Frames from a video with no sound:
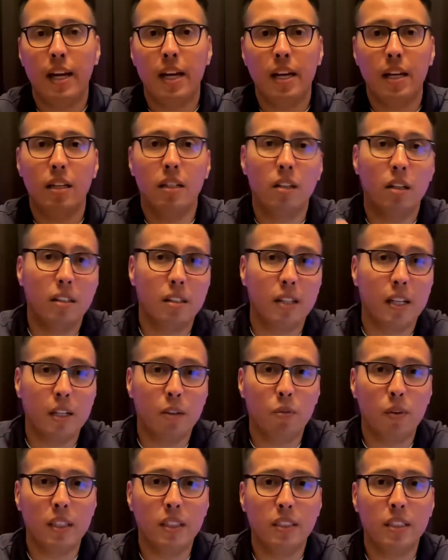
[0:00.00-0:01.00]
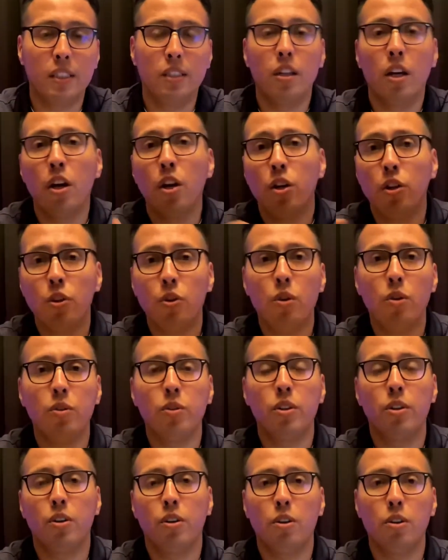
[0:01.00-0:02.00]
unlike renting, you own your
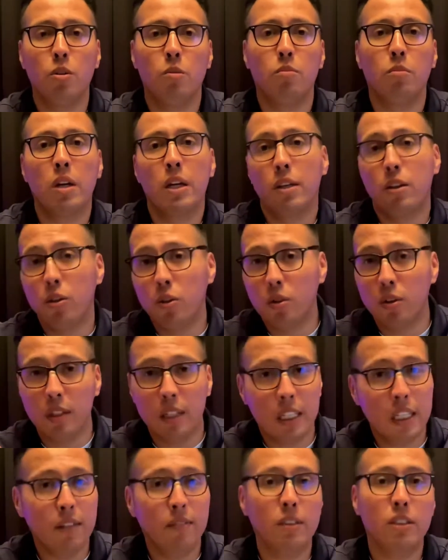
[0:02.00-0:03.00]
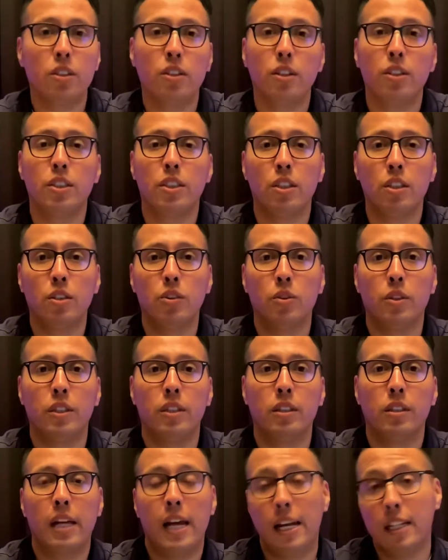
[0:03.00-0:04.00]
home. You could leave it to your children
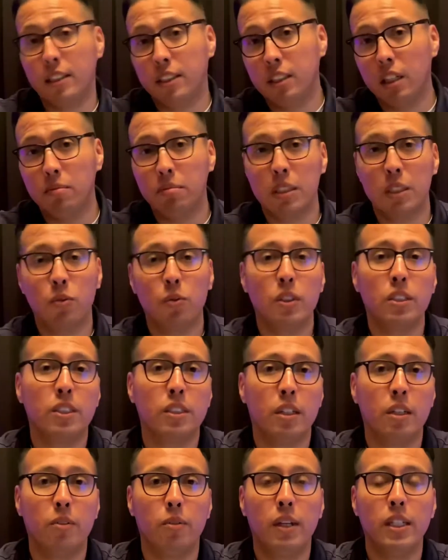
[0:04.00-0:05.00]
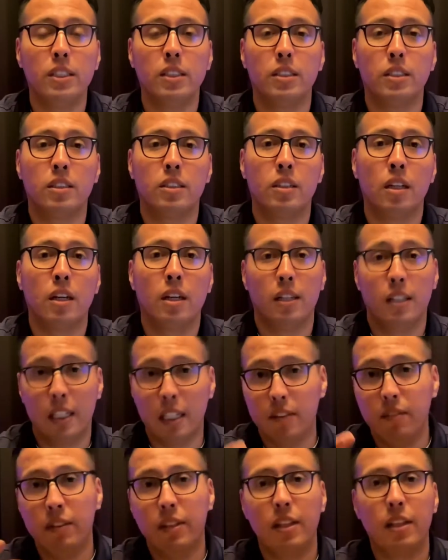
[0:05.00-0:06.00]
and subsequent generations, leaving a
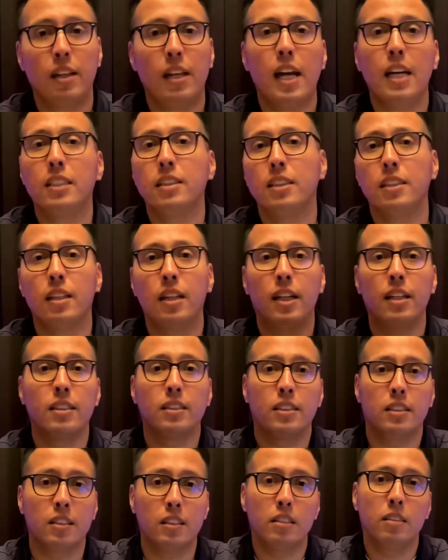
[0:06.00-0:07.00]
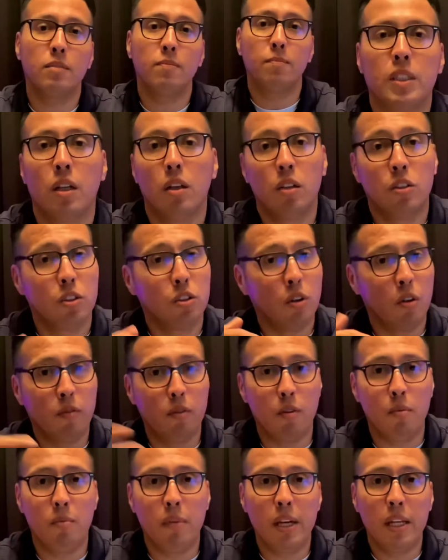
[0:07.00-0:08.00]
lasting legacy. So for
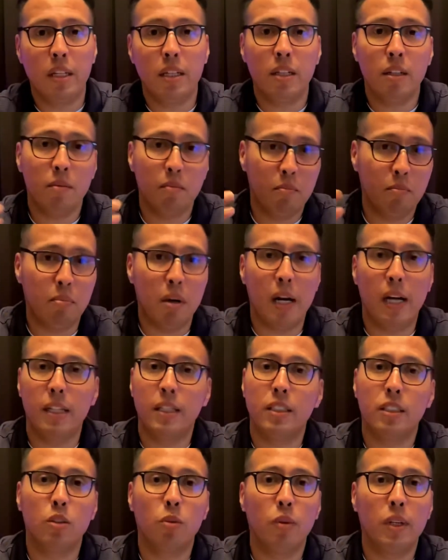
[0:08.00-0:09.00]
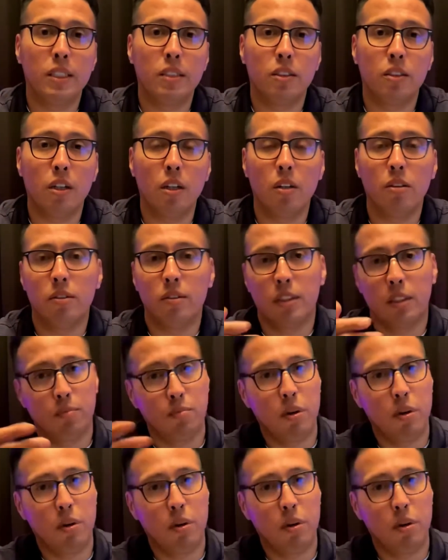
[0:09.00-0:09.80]
many, buying is the way to go. It's part of the